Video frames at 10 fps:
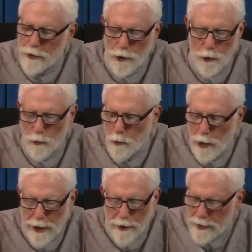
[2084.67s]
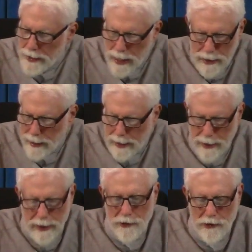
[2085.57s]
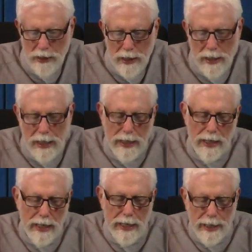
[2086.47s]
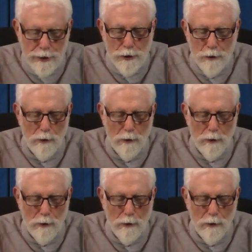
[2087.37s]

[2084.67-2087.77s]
your weird nothingness into a